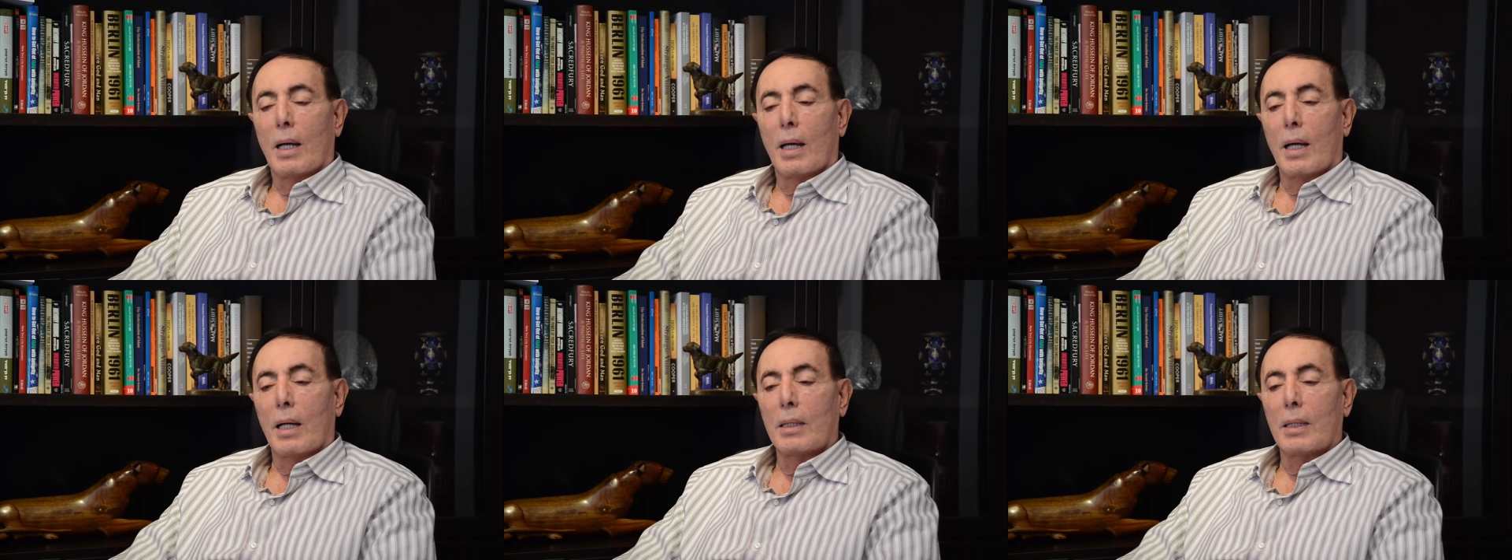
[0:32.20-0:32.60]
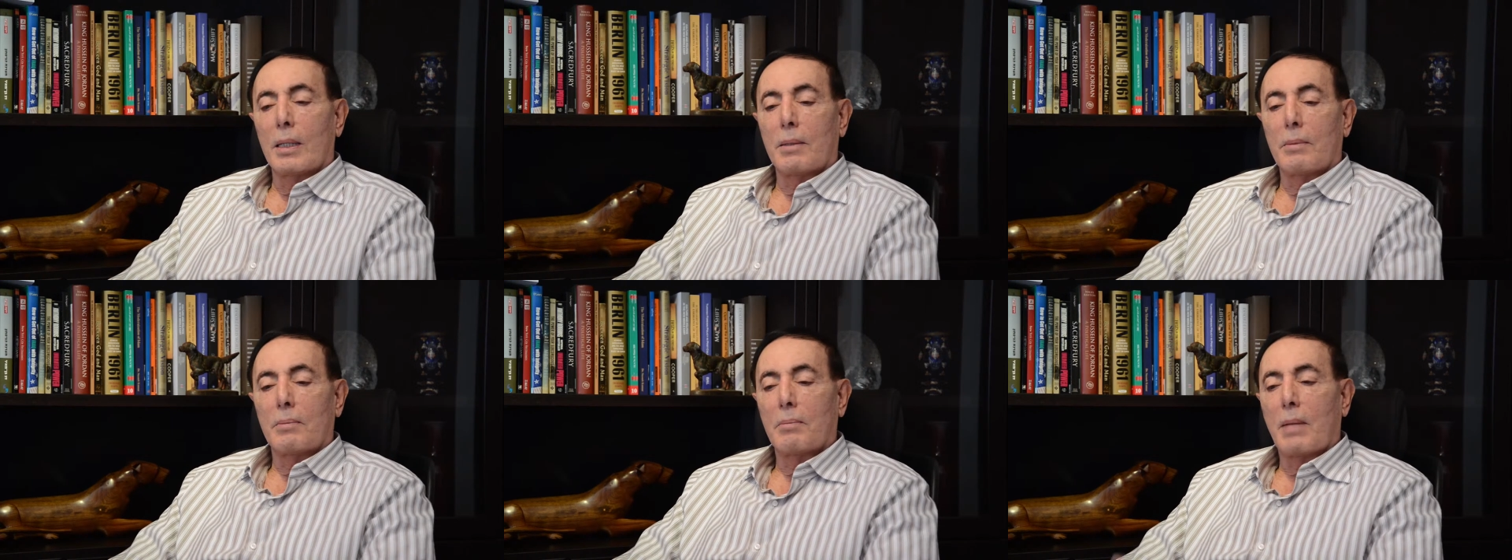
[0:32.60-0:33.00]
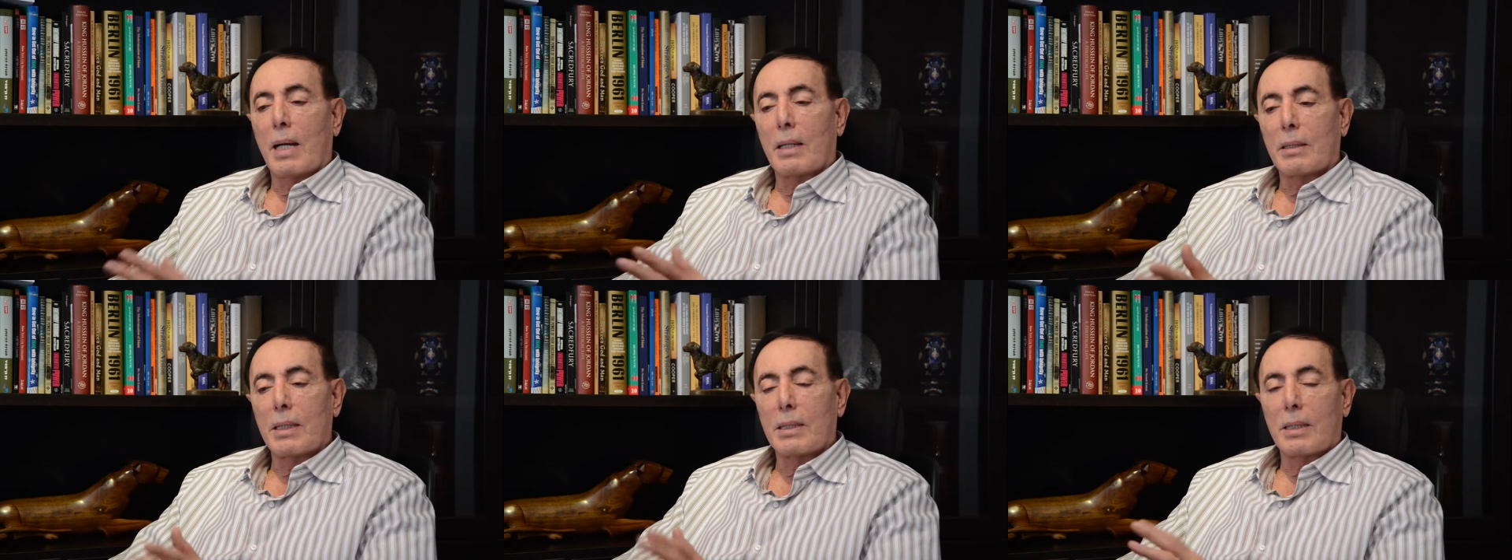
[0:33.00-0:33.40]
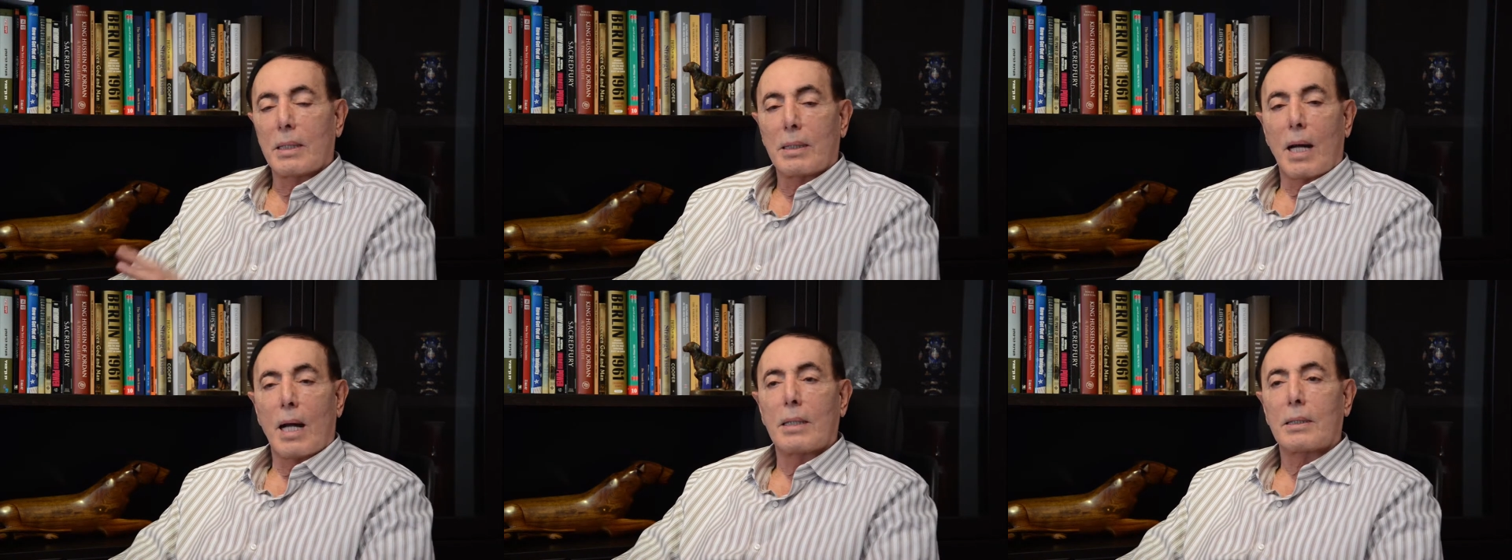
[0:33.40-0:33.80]
And in my
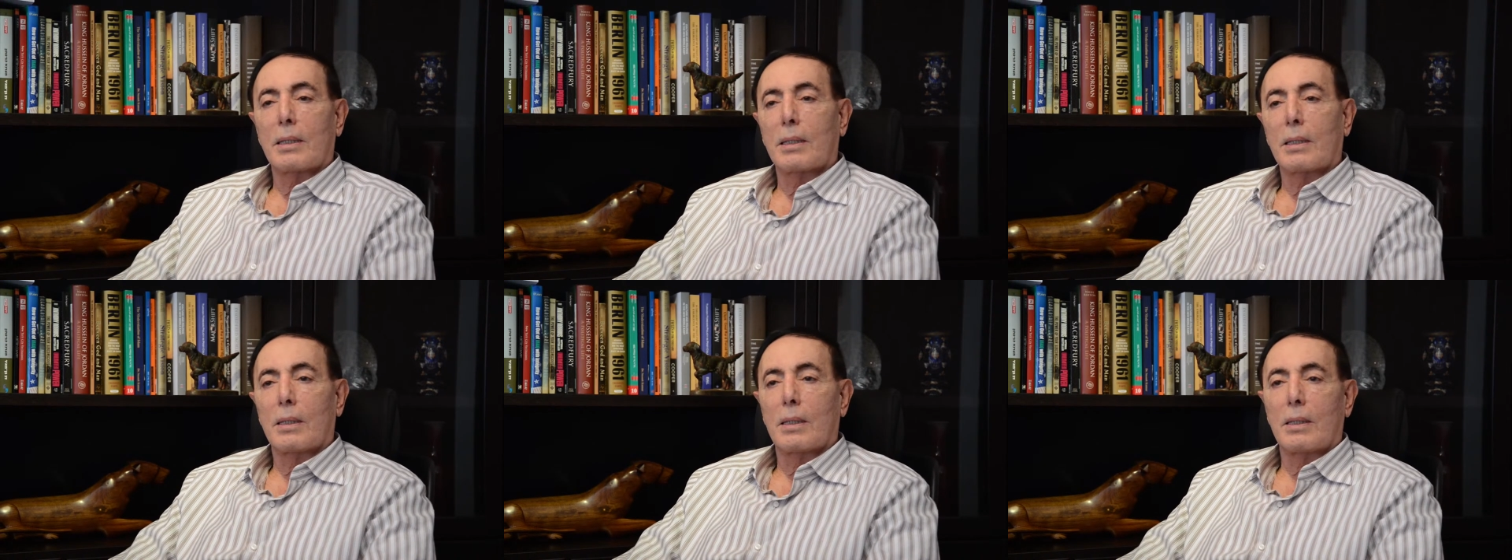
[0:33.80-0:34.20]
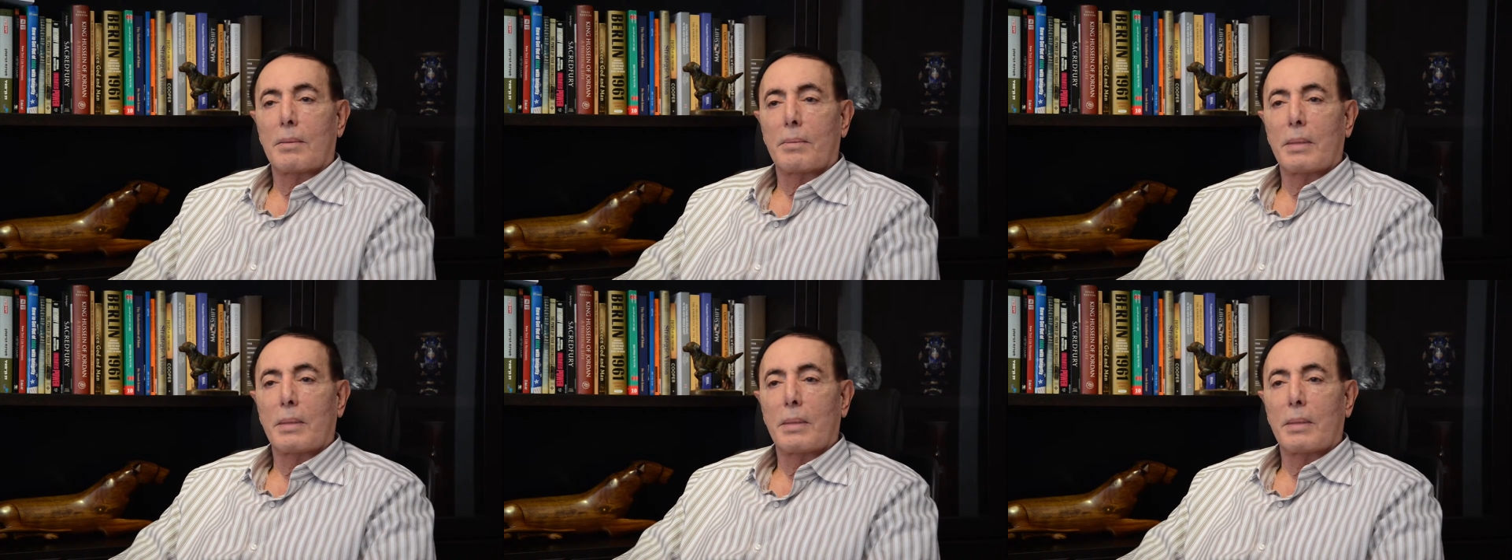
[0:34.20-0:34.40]
recent article,